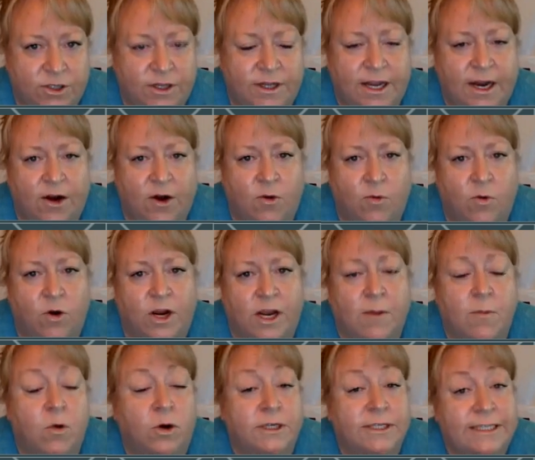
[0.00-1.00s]
They're
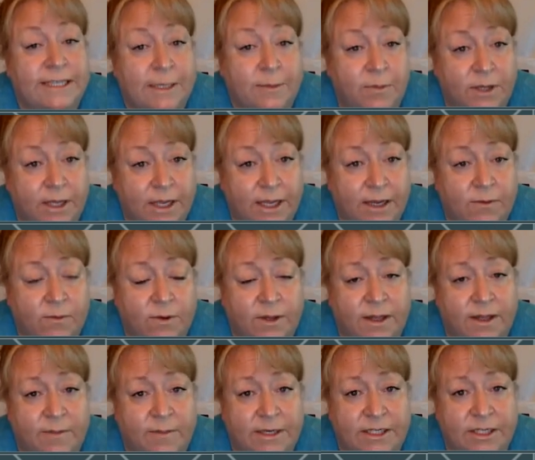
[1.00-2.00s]
working more deeply
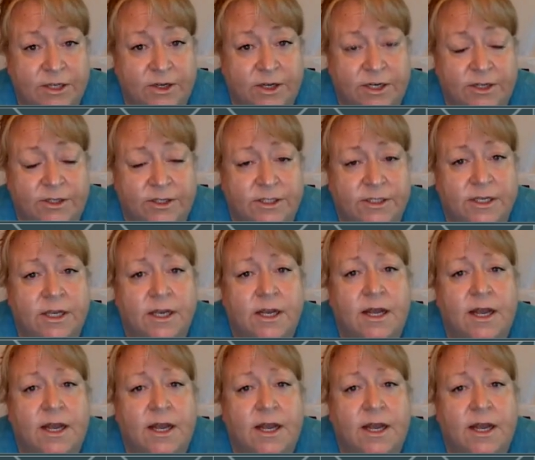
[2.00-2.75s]
with the materials